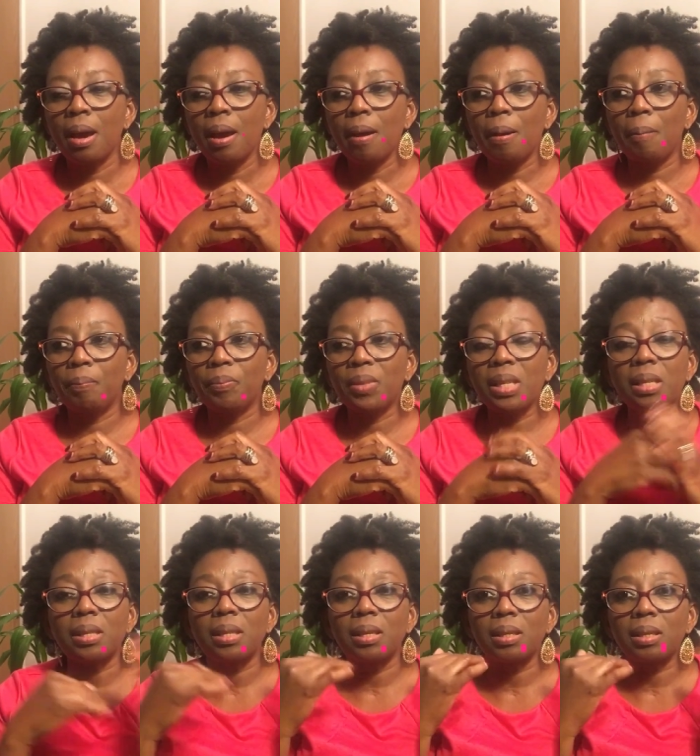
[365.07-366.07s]

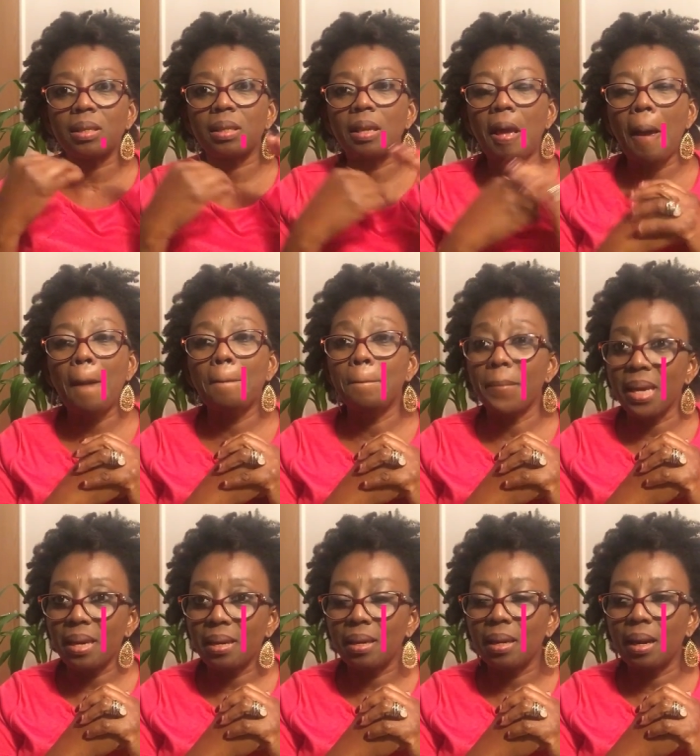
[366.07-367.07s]
This is
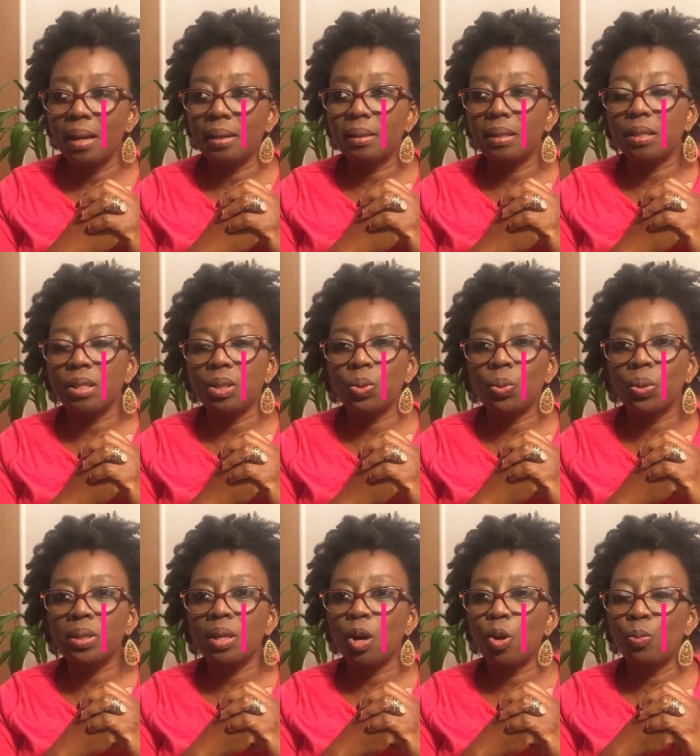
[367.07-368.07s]
me, and this is
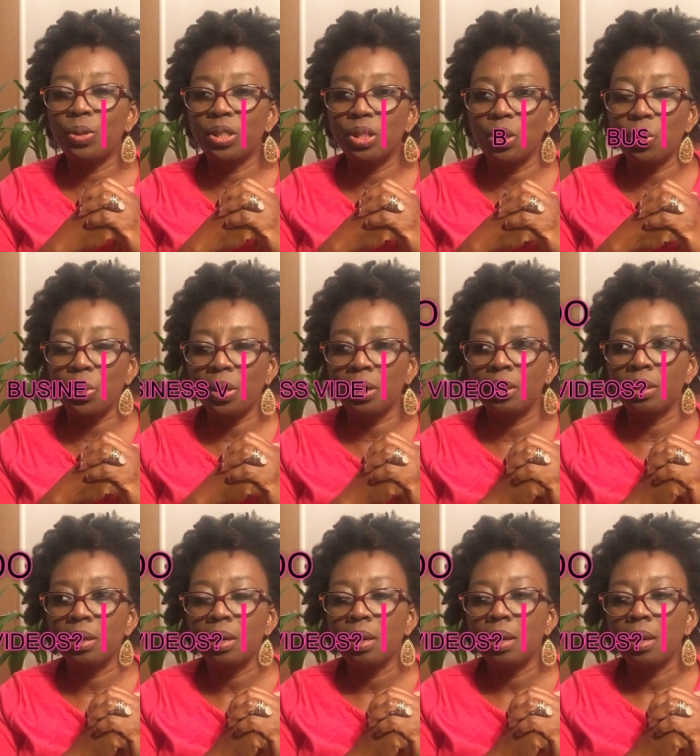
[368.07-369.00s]
what I'll be doing.